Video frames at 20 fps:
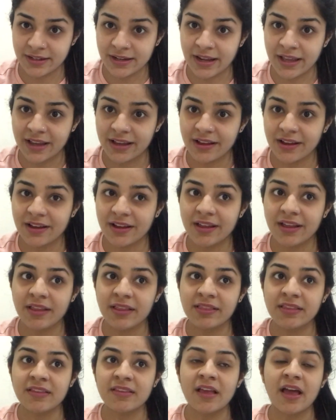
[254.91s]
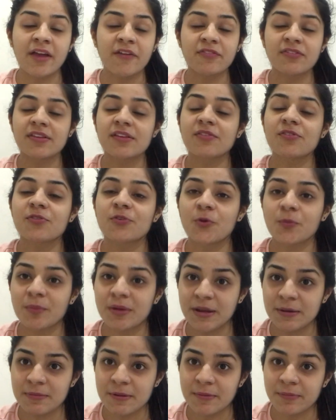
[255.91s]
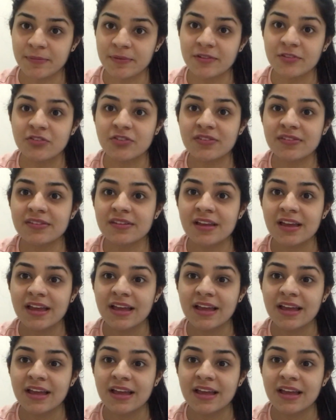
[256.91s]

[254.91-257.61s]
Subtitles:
like this, I've seen so many people just